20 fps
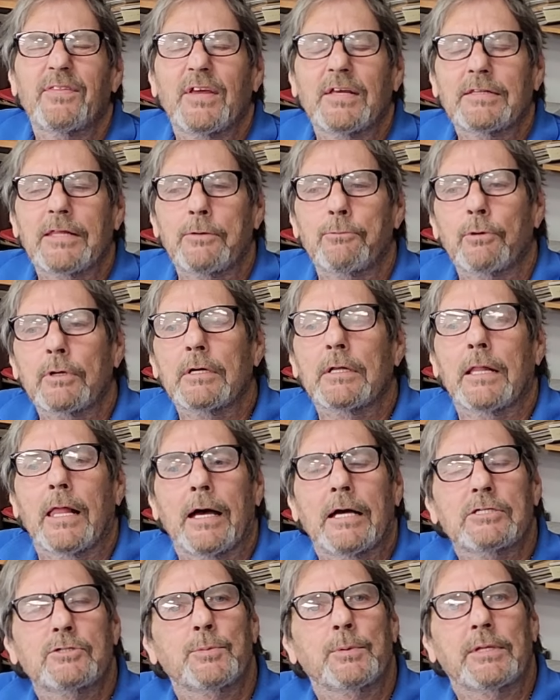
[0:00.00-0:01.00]
think they
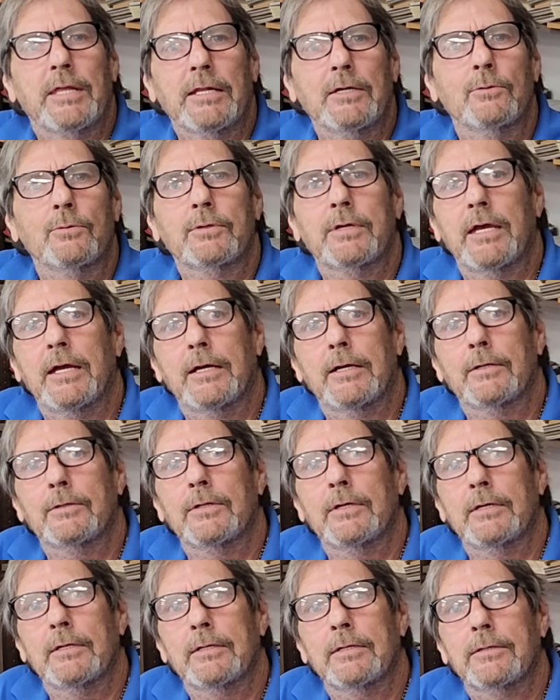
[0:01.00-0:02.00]
realize, but they don't care
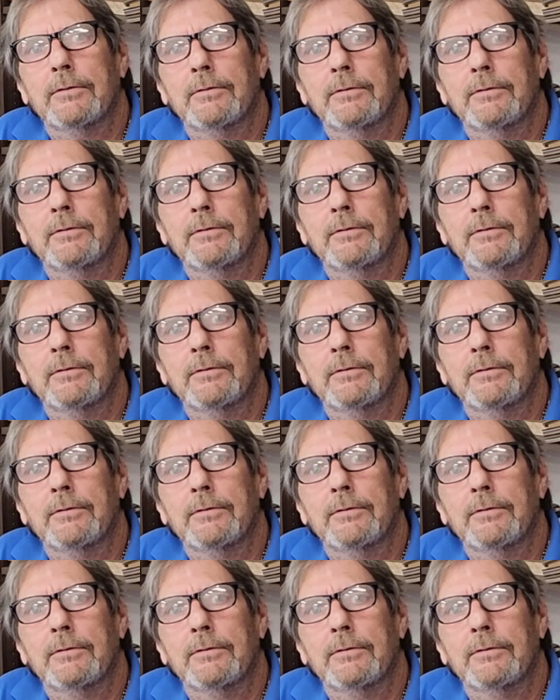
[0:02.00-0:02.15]
that,